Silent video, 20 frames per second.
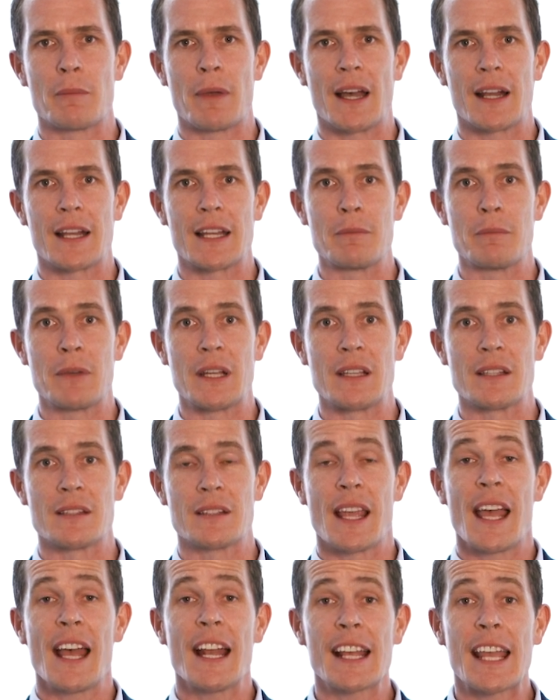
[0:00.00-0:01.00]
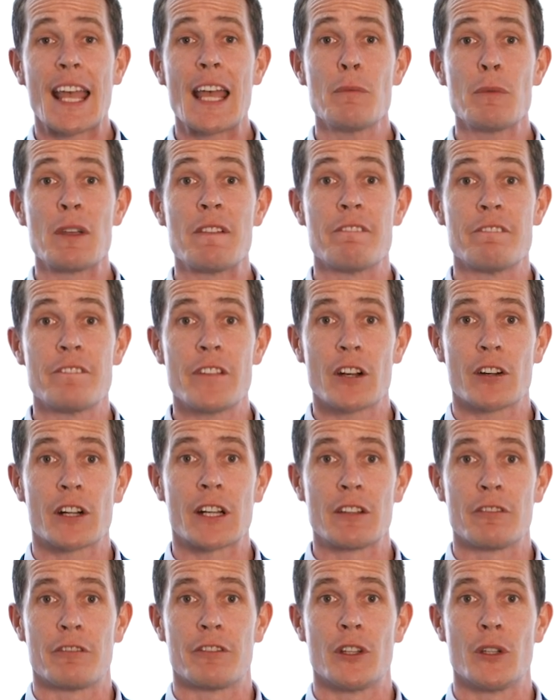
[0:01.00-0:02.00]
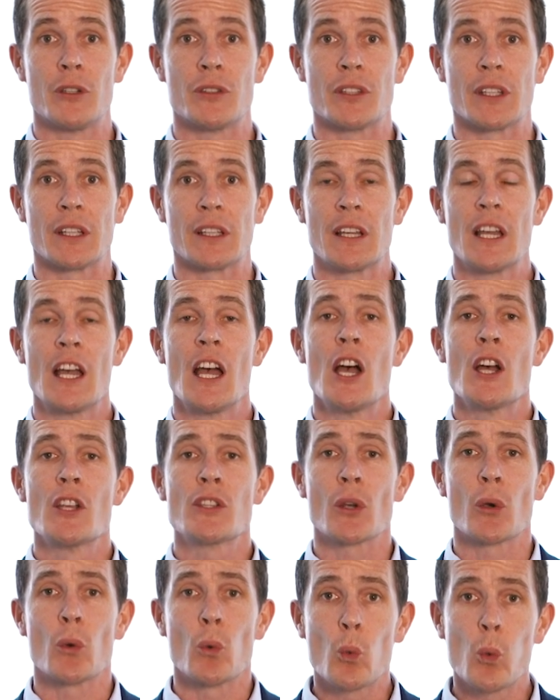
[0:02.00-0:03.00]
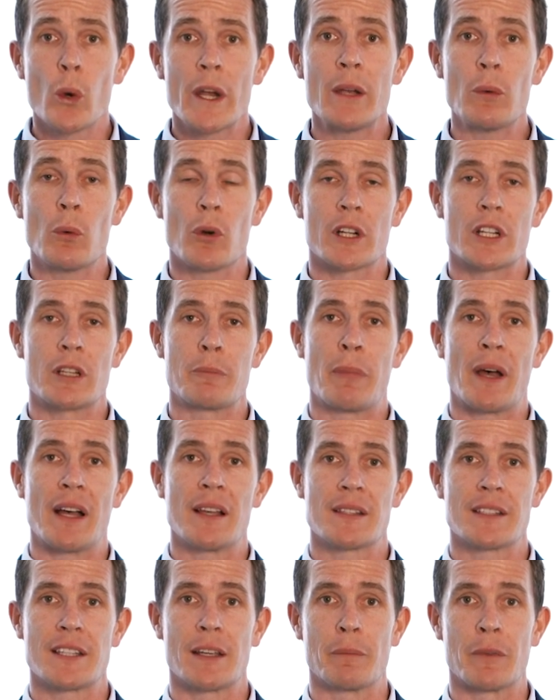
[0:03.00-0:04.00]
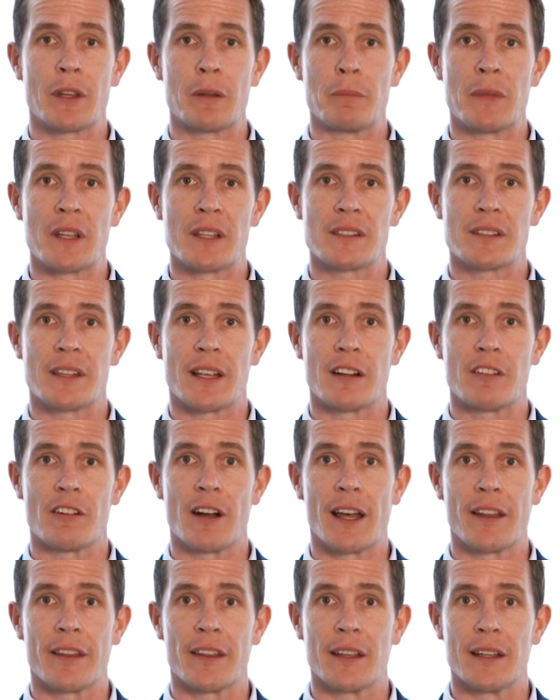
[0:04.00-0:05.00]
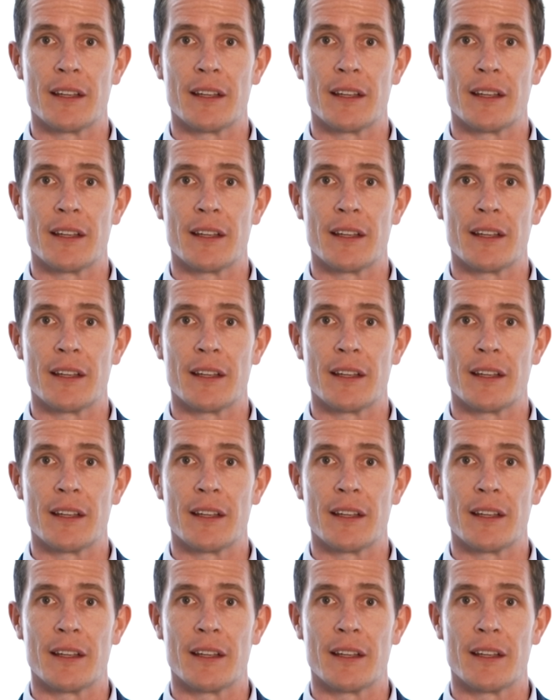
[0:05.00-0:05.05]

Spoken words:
about MS, and it can be very confusing. So we want to bust some of the myths that are out